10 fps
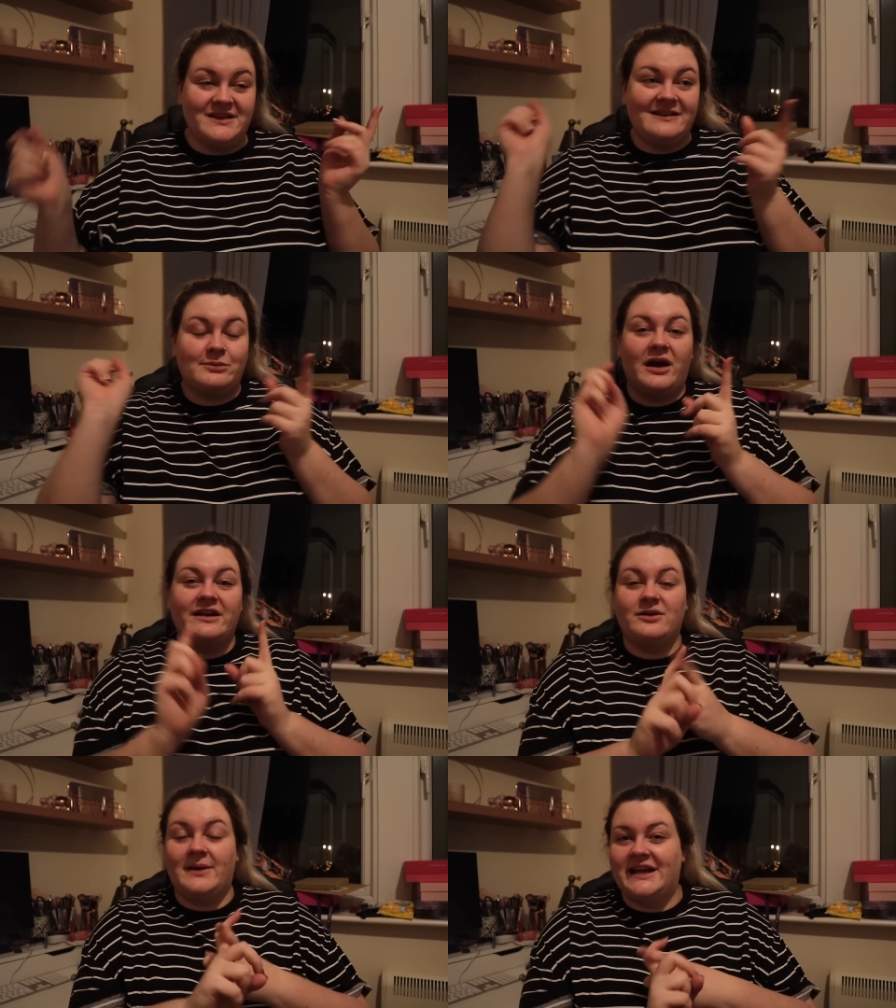This is where I
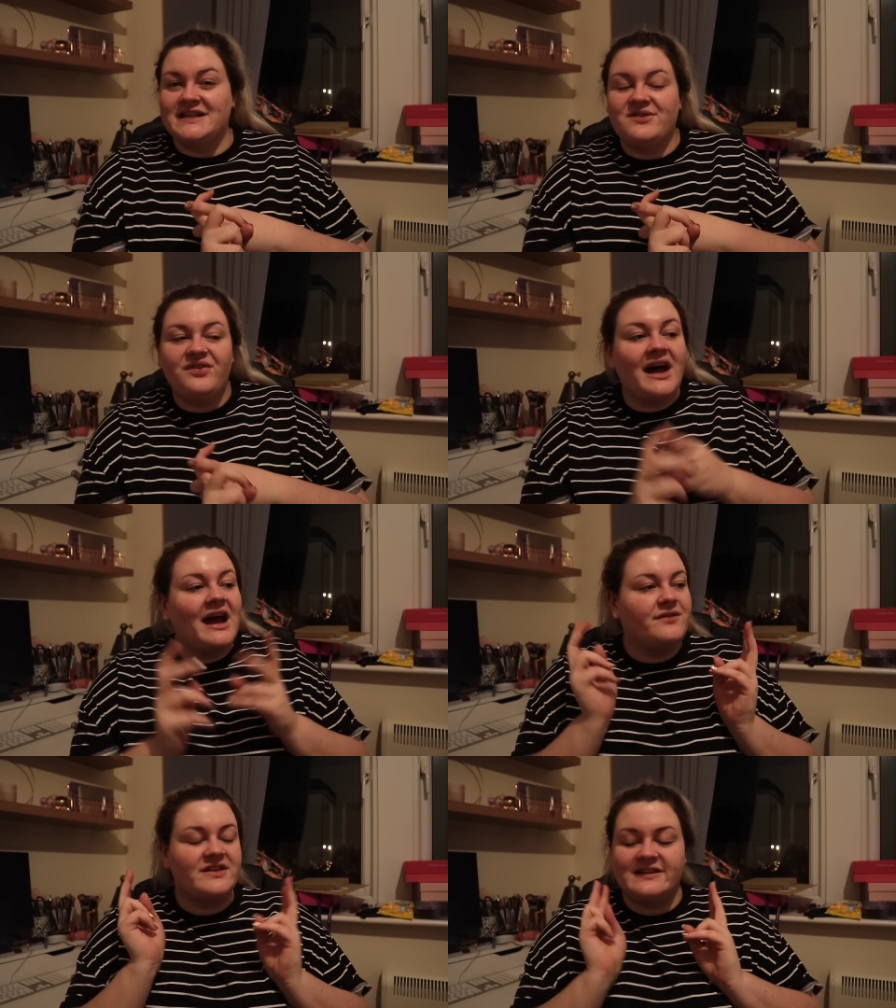do my
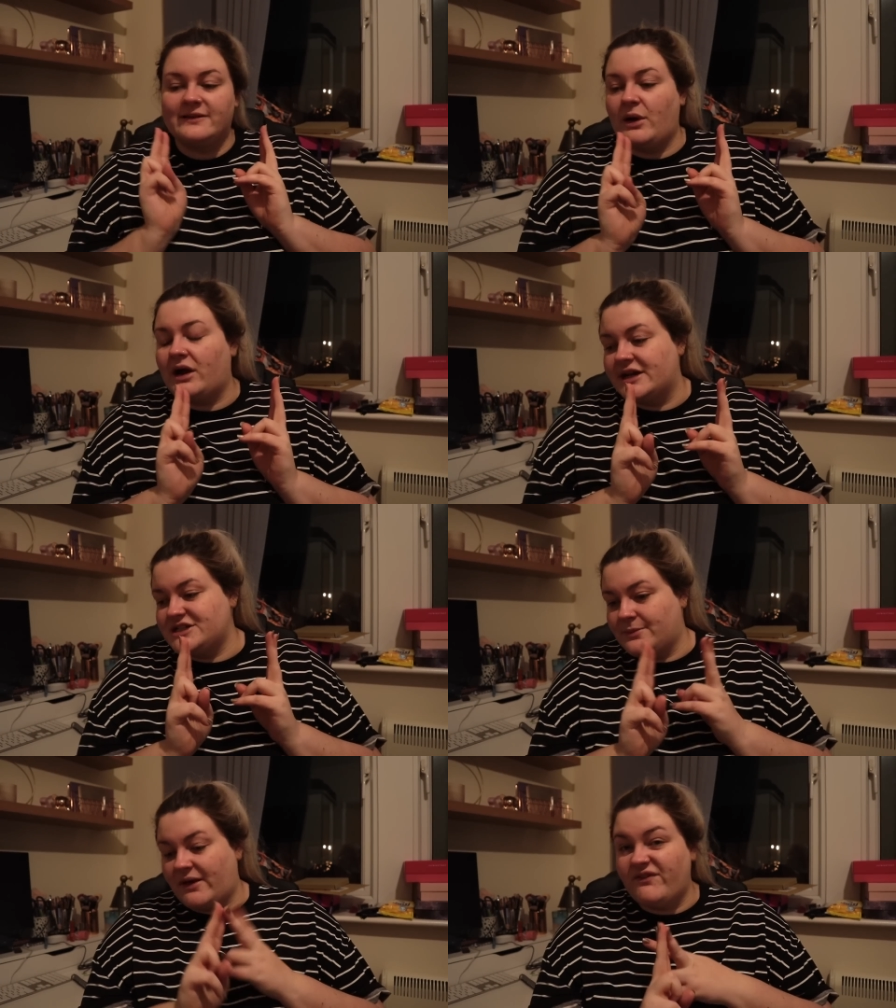9-to-5, this is where I
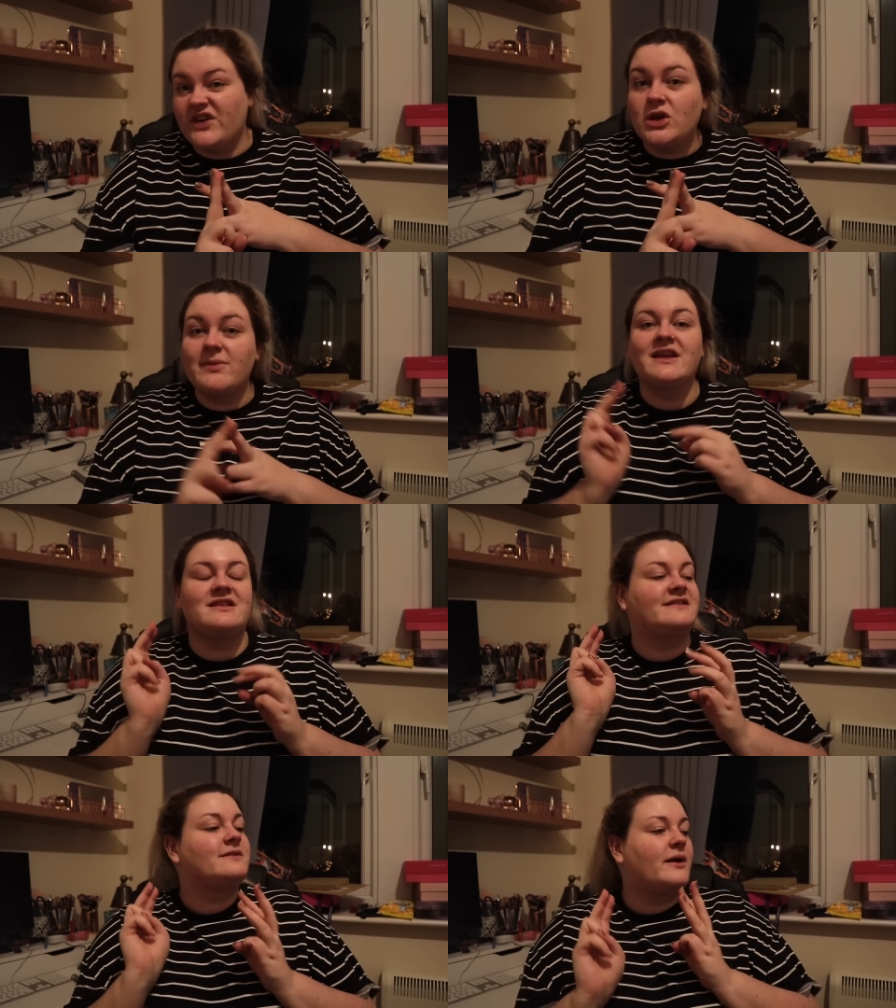do my filming,
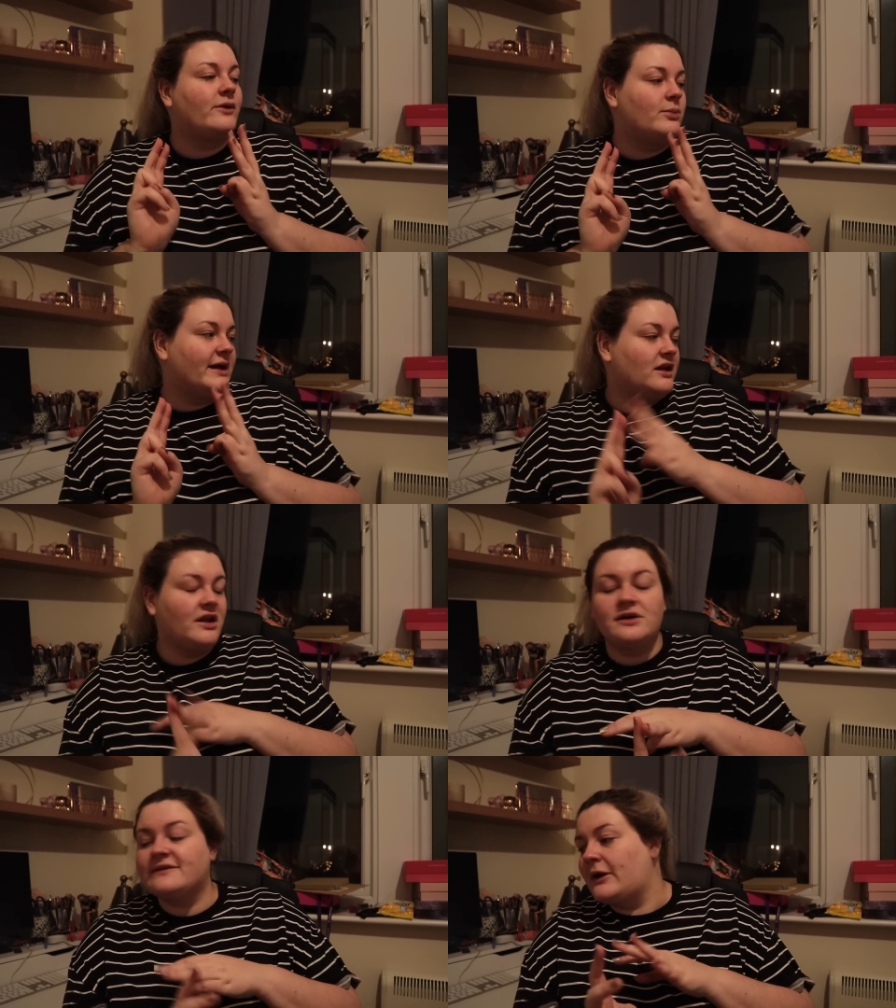this is where all my
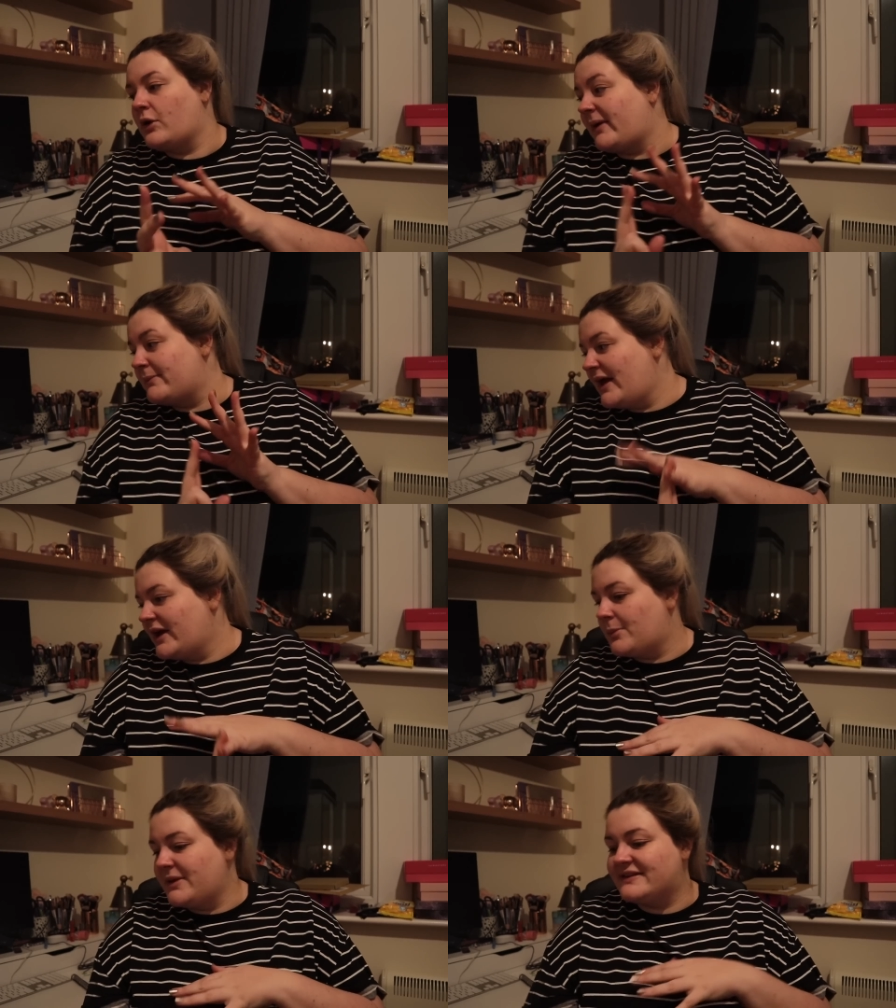clothes are, all my
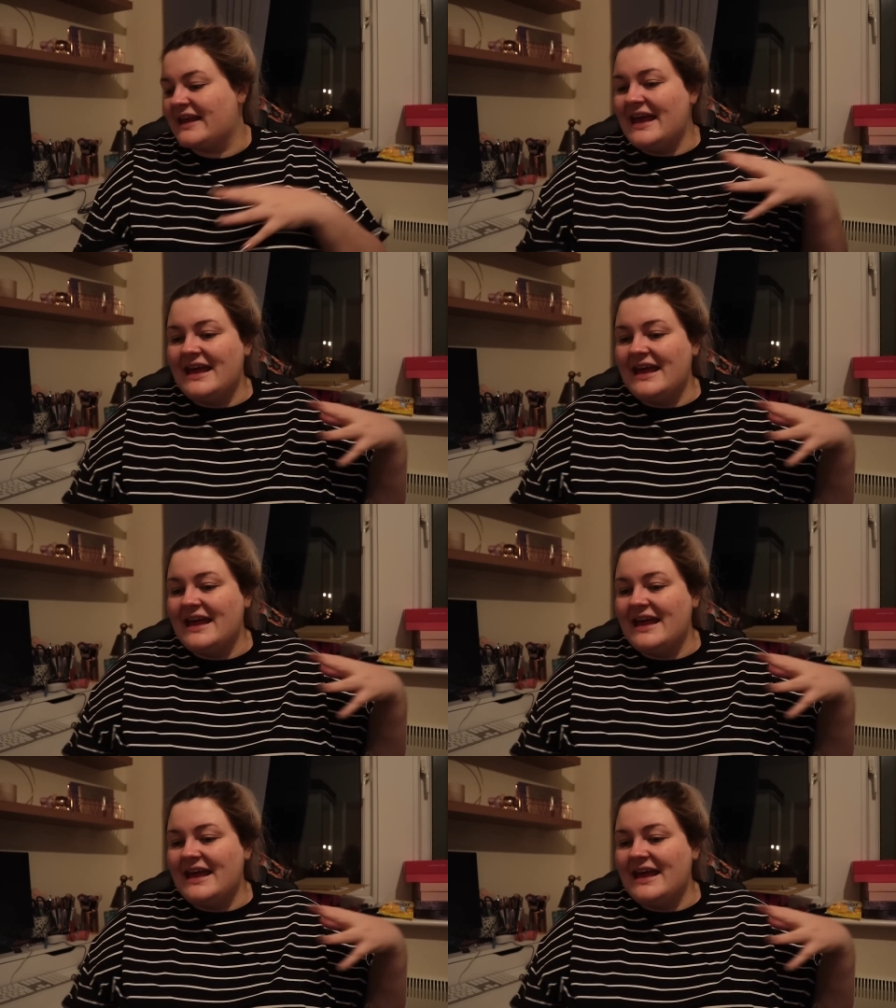makeup is,